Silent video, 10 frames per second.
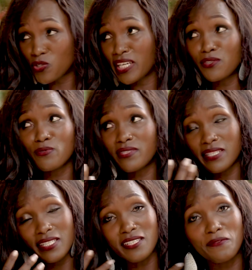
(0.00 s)
try to
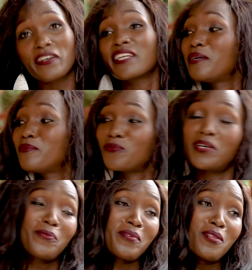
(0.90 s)
sit, if I came to
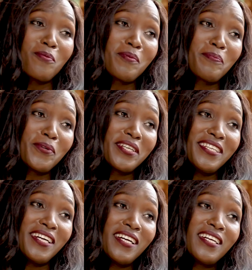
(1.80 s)
work with you people
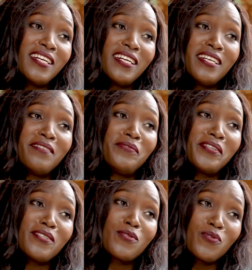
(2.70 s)
here,
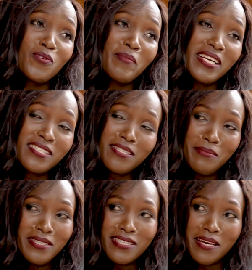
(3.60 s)
very soon you might see
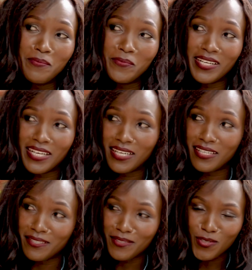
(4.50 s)
me
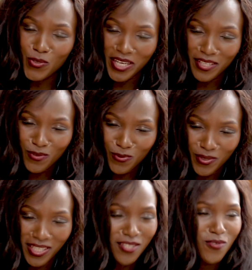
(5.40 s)
somewhere trying
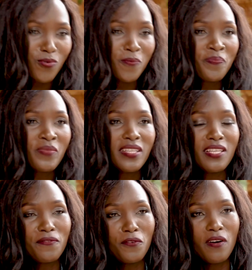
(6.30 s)
to get to
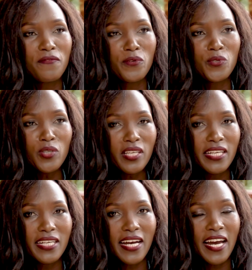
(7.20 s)
the forefront. Not like